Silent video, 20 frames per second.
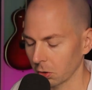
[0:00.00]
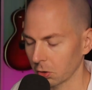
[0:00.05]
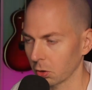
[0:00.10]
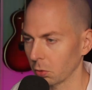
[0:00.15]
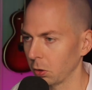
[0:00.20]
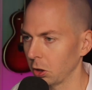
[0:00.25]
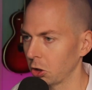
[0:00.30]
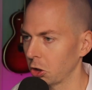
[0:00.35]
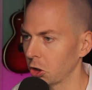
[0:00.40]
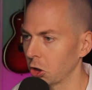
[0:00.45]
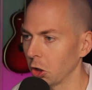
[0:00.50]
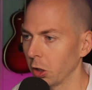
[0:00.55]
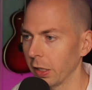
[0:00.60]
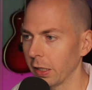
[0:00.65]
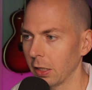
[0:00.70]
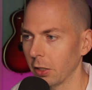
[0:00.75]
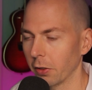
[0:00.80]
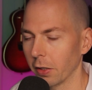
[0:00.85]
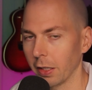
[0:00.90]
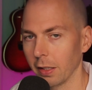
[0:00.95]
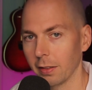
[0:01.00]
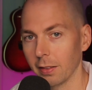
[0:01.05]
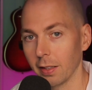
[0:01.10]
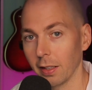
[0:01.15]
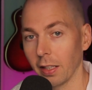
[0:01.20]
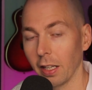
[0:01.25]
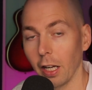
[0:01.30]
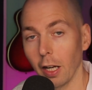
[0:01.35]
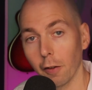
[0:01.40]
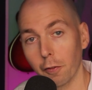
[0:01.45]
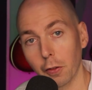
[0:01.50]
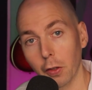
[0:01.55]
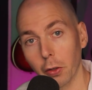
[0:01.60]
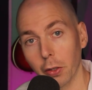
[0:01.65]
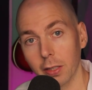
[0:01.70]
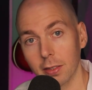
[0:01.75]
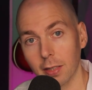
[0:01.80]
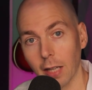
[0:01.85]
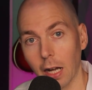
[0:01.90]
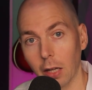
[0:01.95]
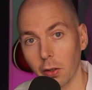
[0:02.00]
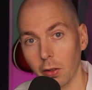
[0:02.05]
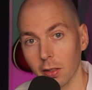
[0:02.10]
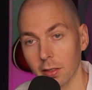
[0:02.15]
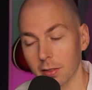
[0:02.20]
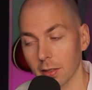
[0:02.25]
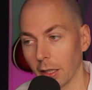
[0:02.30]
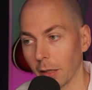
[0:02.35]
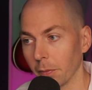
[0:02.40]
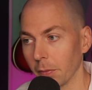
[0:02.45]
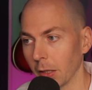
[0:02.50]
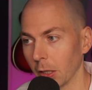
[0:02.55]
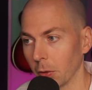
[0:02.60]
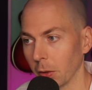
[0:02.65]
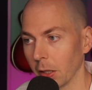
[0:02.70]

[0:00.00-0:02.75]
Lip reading: so we shouldn't hear anything if they're exactly the same. Here we